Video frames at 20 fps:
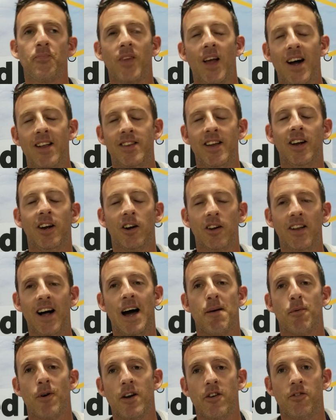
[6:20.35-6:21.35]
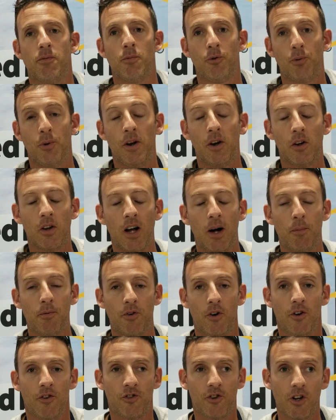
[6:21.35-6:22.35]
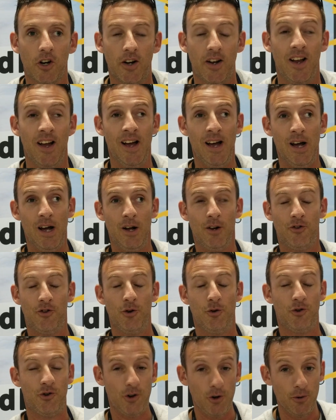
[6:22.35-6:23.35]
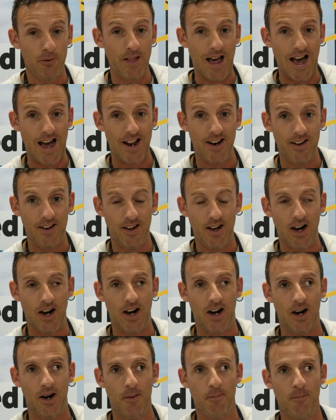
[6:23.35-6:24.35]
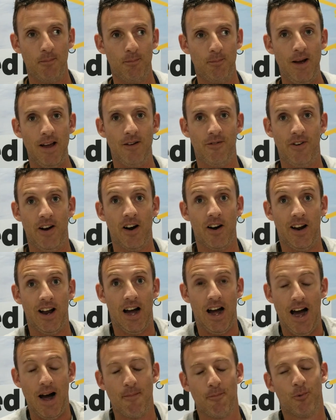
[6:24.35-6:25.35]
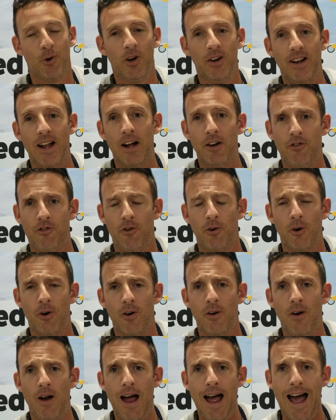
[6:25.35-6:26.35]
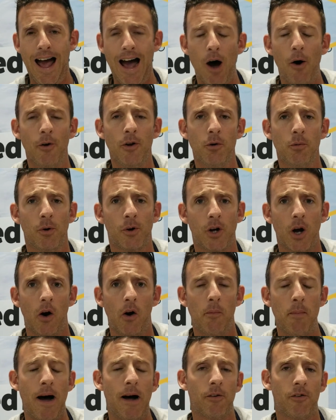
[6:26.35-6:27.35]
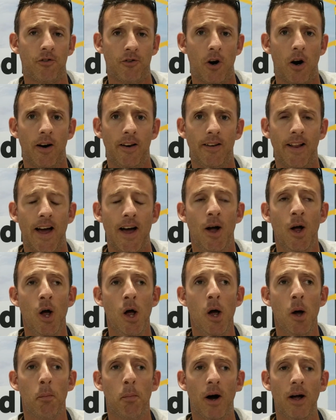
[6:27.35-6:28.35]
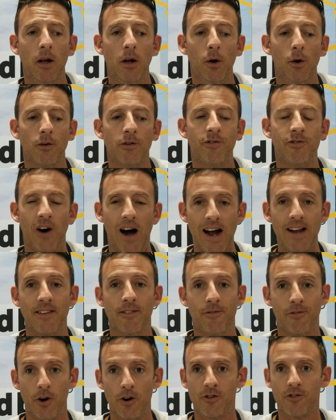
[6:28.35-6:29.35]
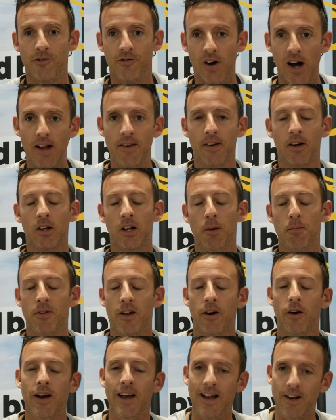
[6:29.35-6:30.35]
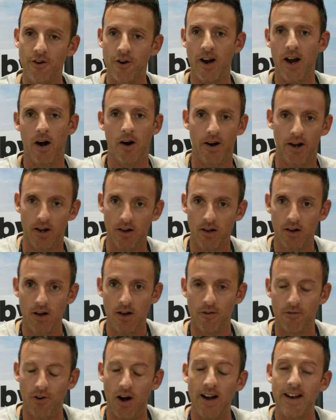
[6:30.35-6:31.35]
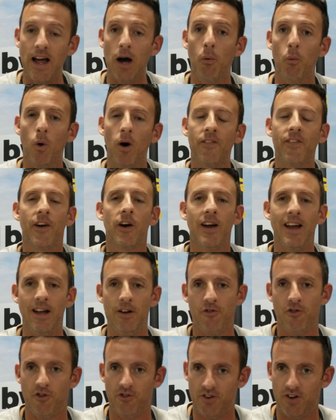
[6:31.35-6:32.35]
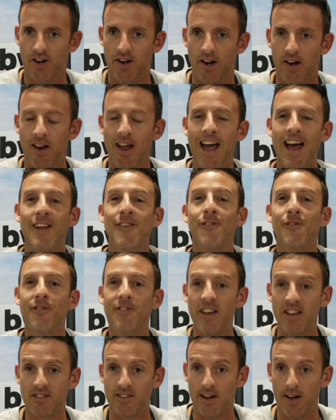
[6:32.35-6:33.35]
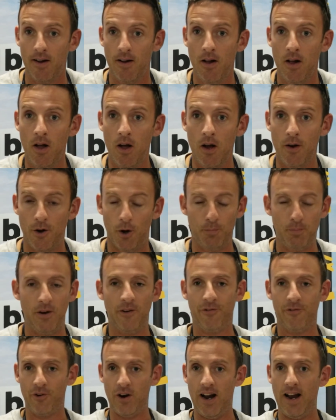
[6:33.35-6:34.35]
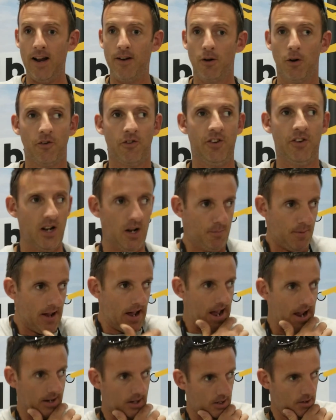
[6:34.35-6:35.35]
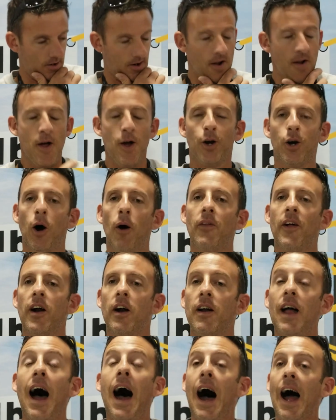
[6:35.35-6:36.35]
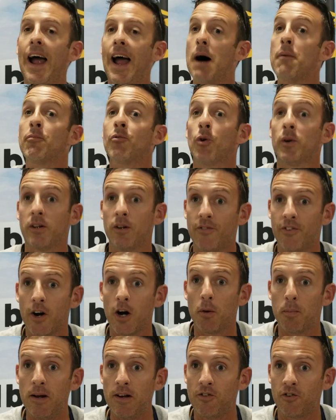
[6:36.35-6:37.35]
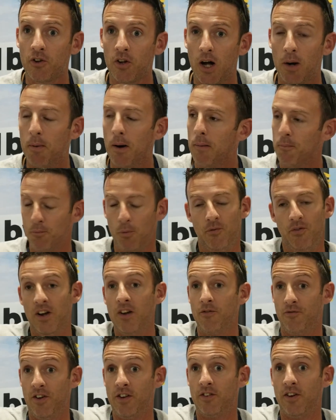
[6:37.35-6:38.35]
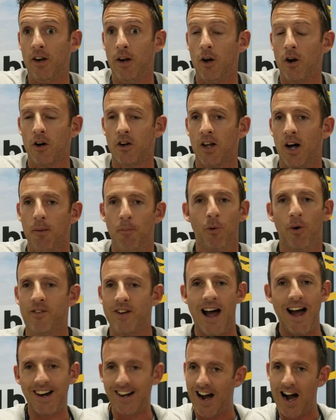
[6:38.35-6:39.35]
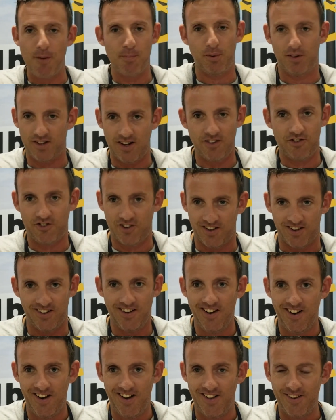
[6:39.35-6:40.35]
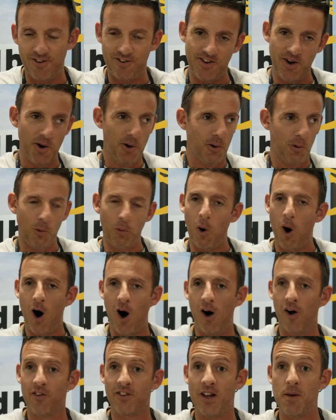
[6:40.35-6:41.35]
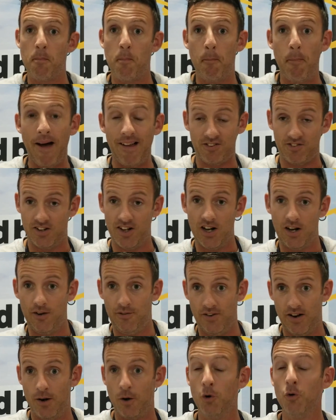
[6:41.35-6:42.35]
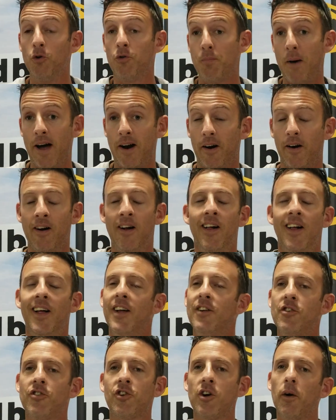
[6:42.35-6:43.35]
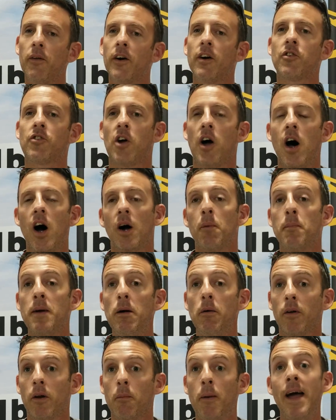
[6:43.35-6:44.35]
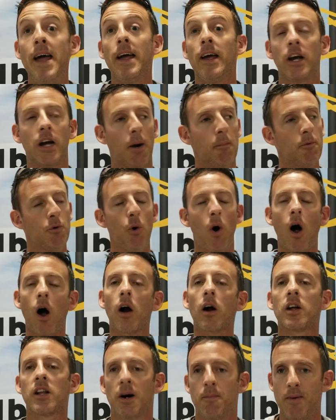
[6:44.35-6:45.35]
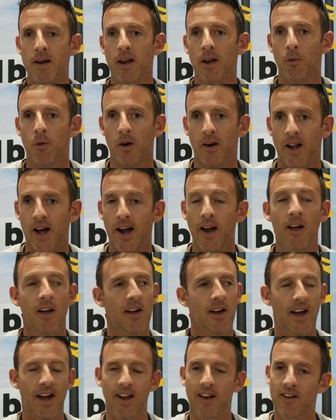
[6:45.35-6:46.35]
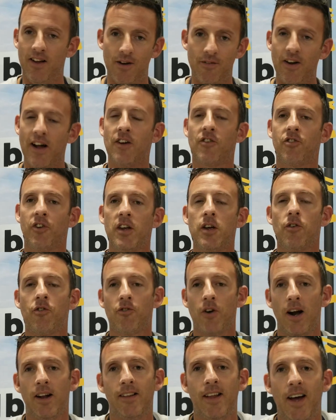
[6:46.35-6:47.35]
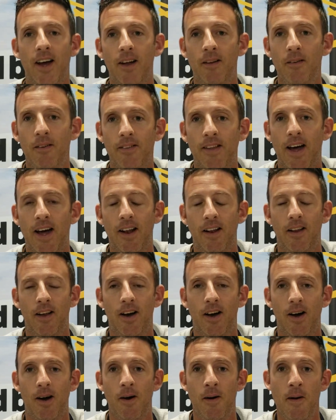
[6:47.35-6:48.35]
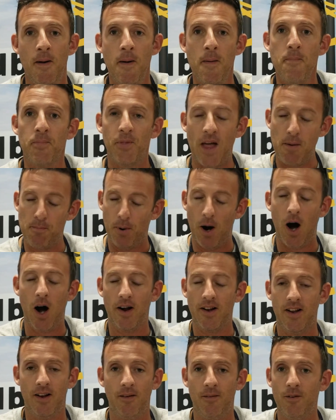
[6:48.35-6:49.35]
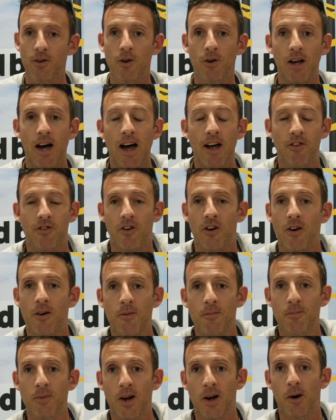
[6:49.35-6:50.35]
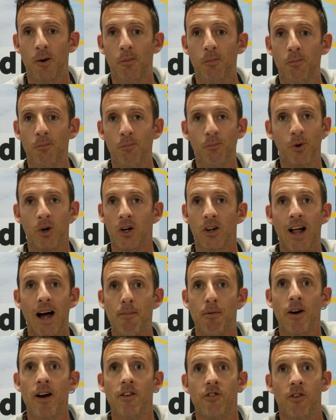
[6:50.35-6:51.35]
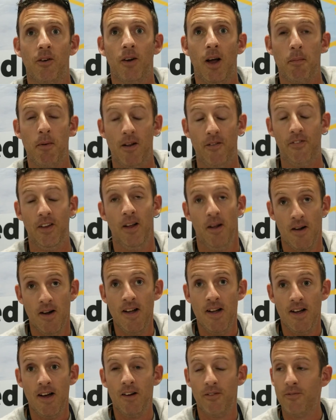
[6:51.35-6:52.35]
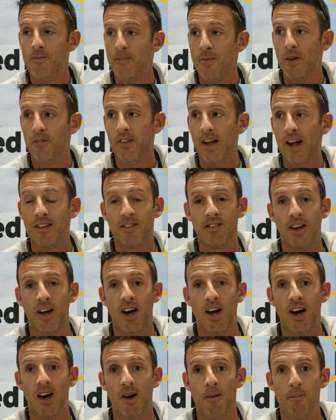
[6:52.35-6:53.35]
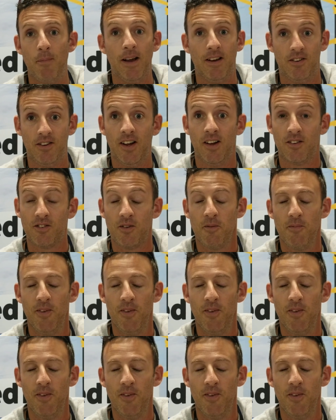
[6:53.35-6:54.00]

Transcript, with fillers: I think collaboration between clubs is good. To do that um, may vary. I, am really not sure how you would go about starting that, but find first find the clubs that are in your area, find out what they're interested in, and visit. Don't be afraid. Don't sit in the back. Go there and hi, I'm with the Vero Beach Club. I'm visiting your club. We're not competition. There's no walls and best of and who's better. Just go there and talk. Meet with them. Hey, come to our club meeting one night, and eventually you strike that that uh, that bond, and you guys are you know collaboration. Absolutely. If, that's uh, makes sense.